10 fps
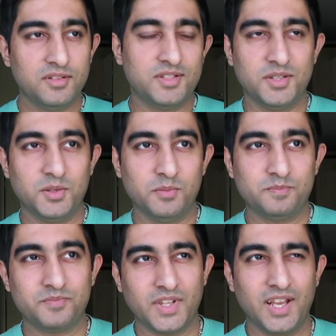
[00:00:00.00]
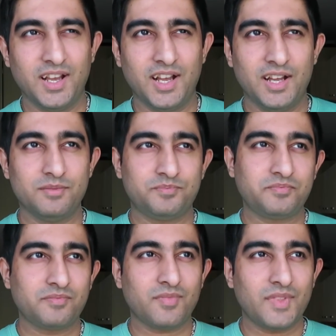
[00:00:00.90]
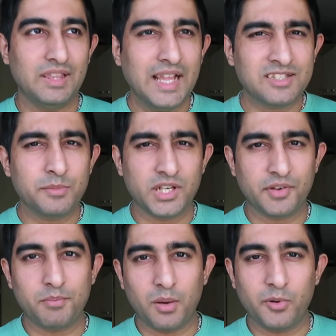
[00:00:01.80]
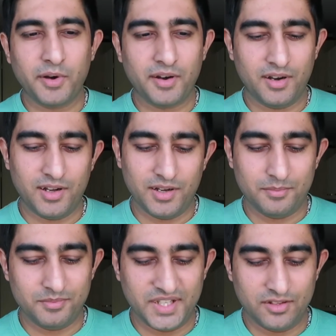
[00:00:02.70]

So yeah, that's a bit of a bummer.